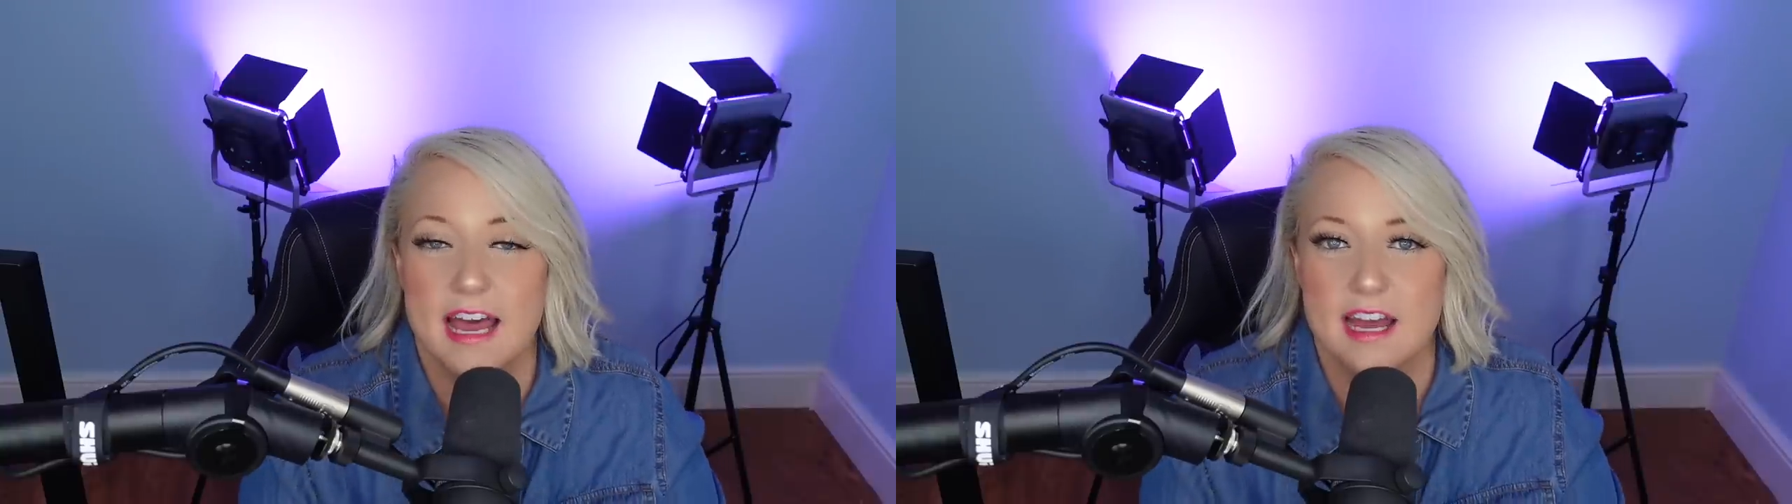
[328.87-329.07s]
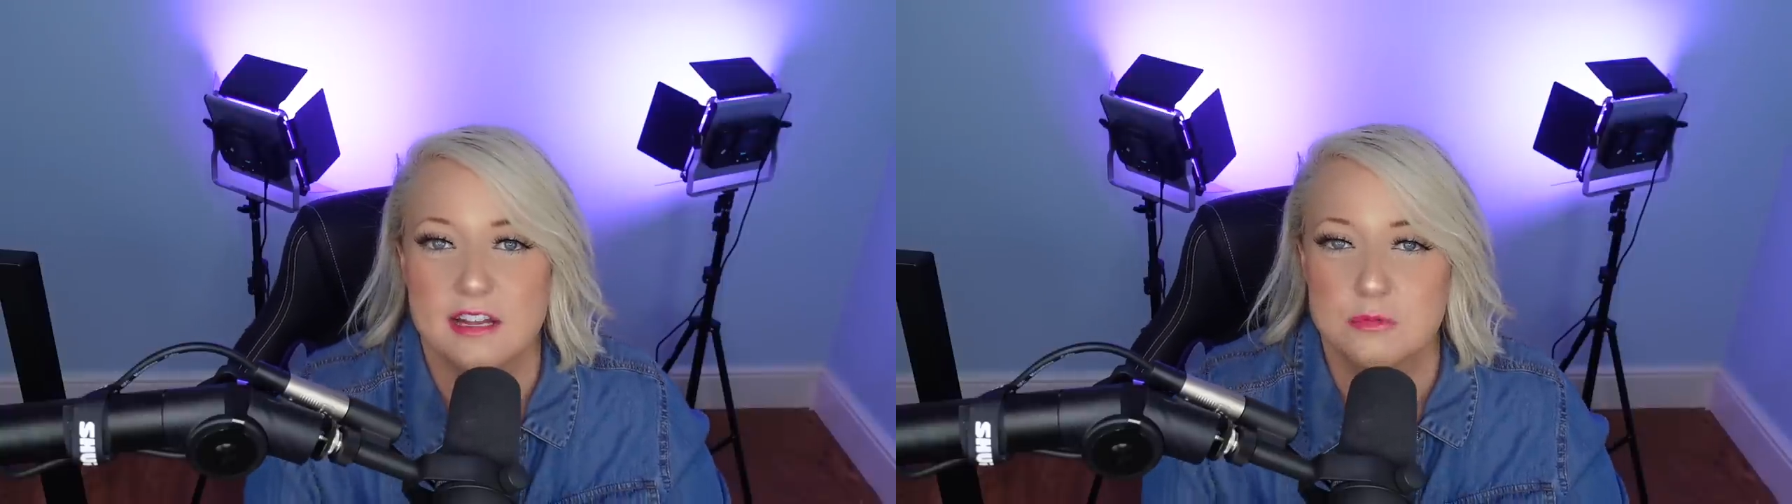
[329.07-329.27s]

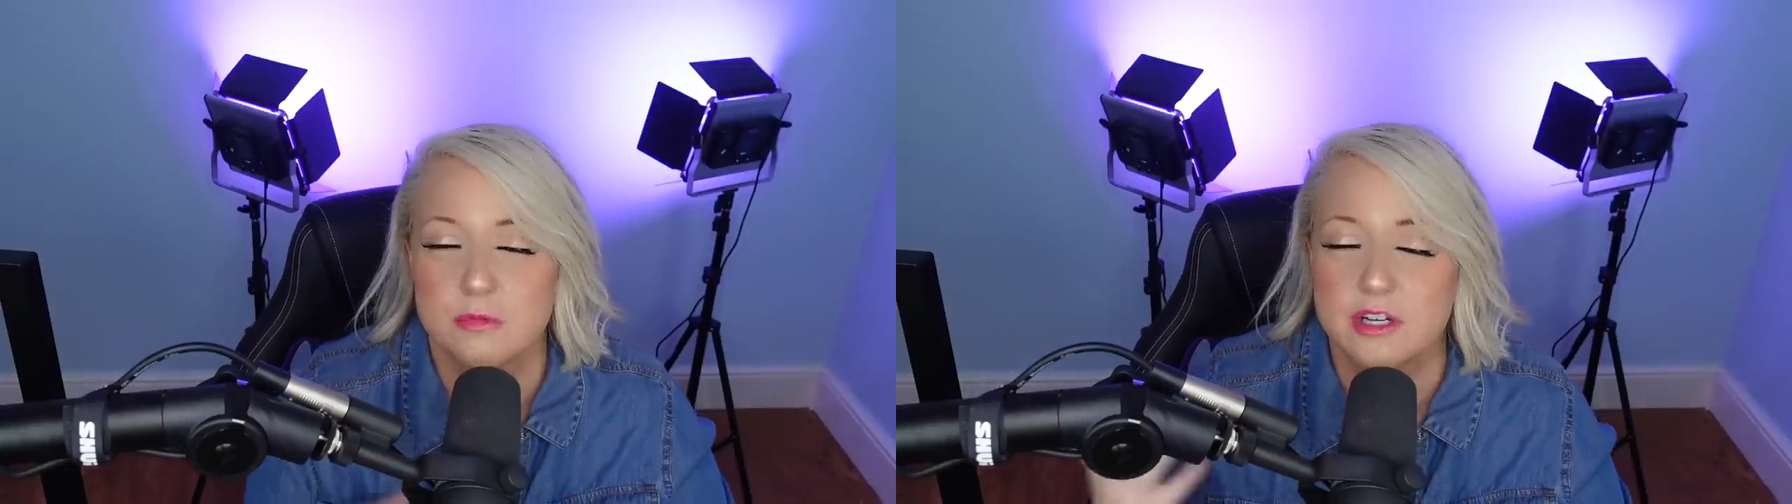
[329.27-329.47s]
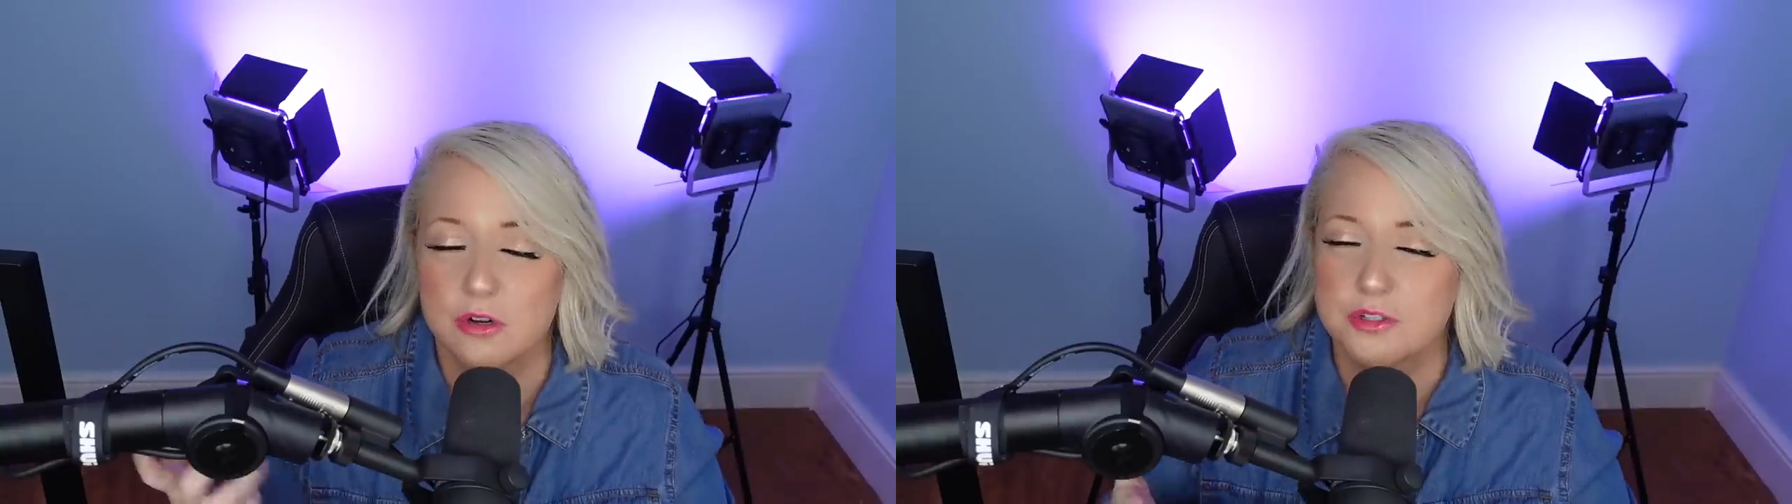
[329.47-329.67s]
And
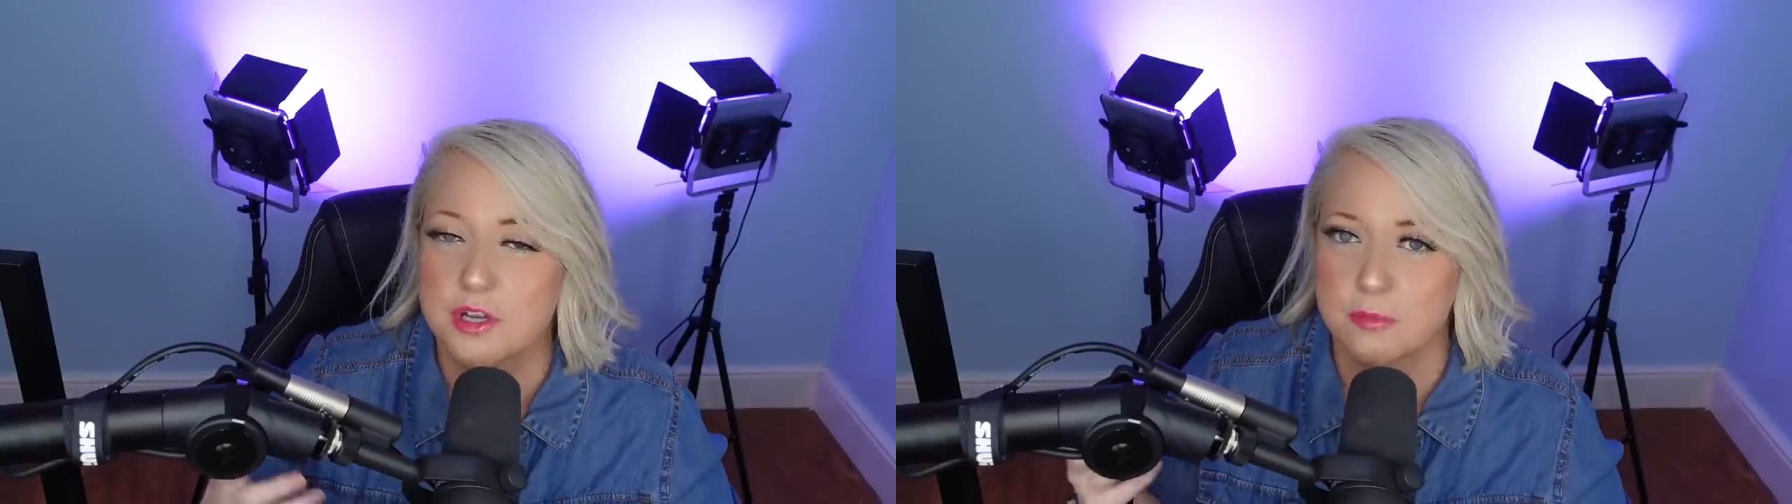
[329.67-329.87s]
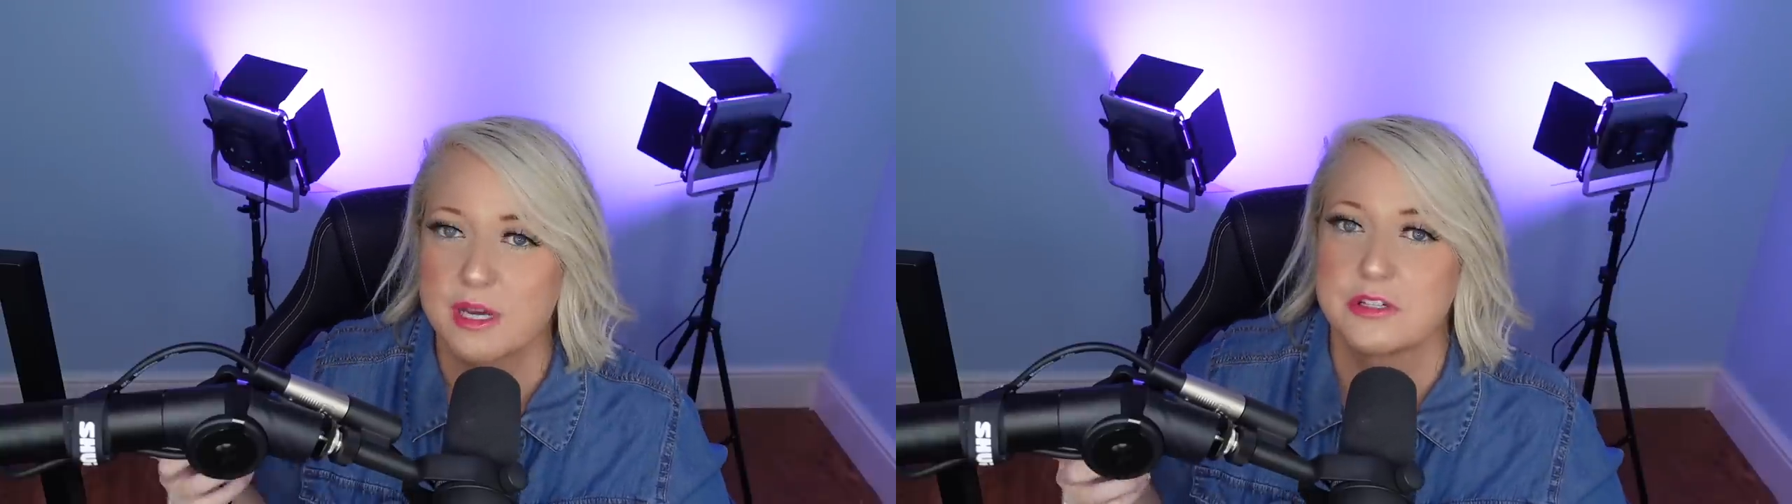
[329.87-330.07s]
we all
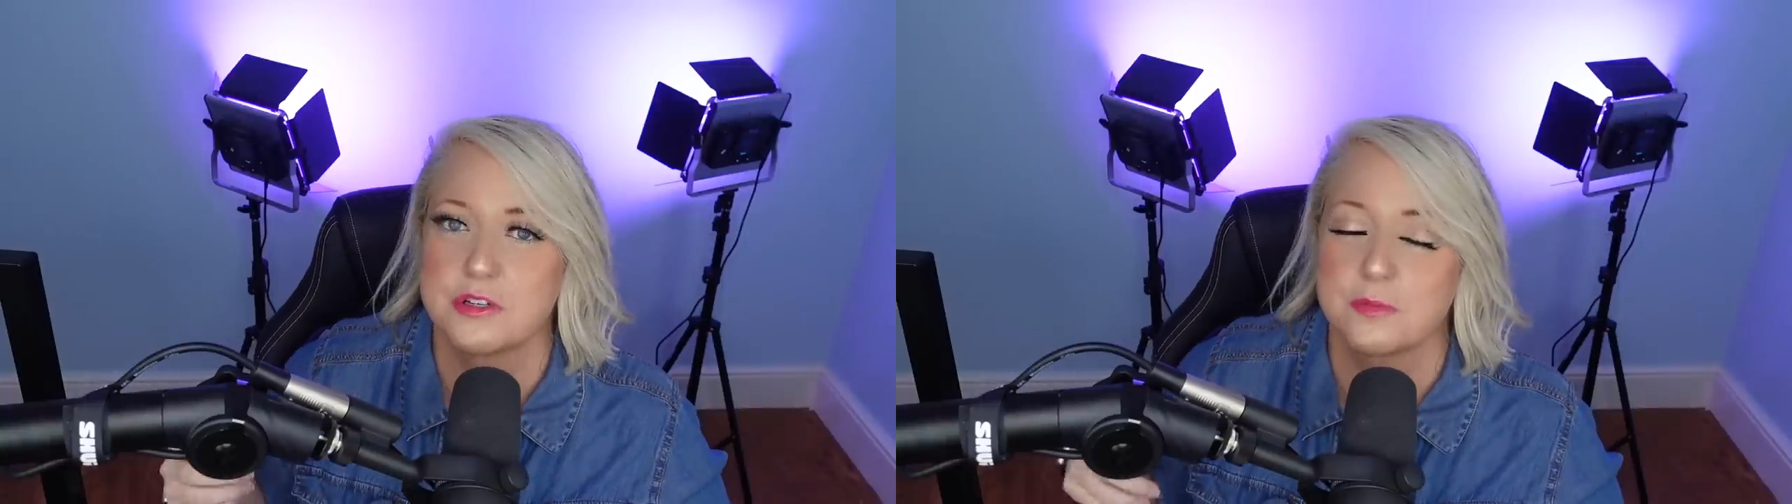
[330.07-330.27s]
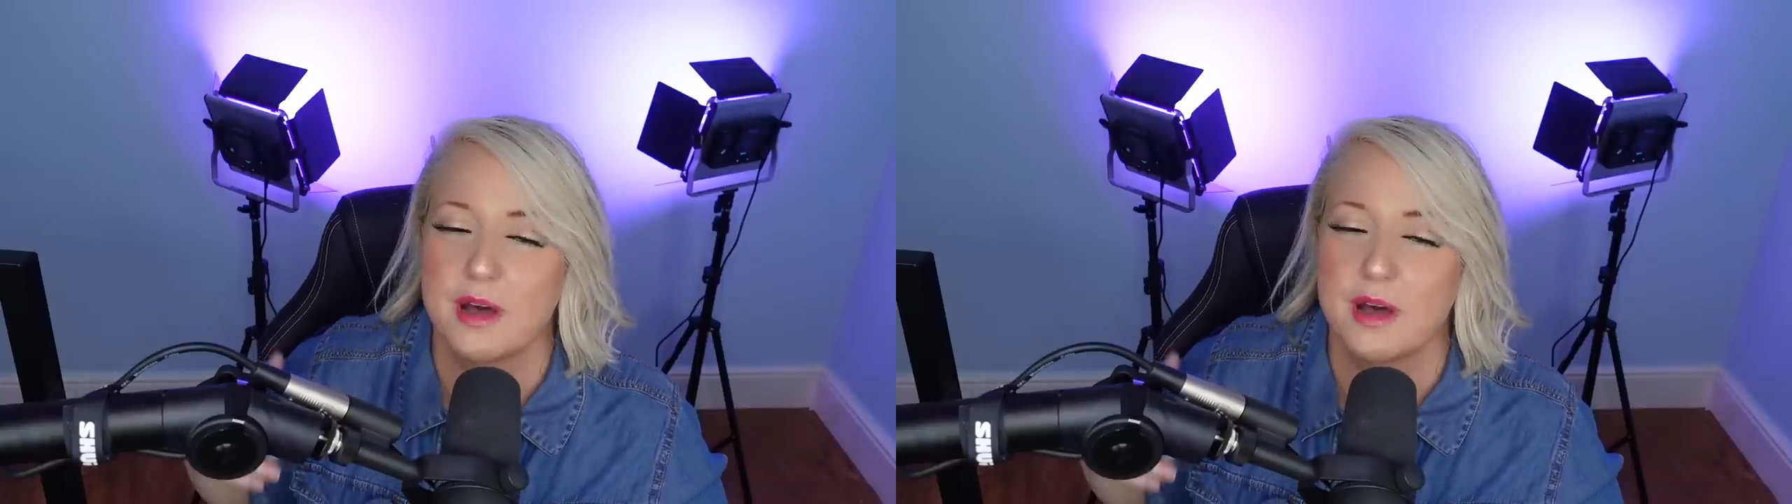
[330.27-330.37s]
took pictures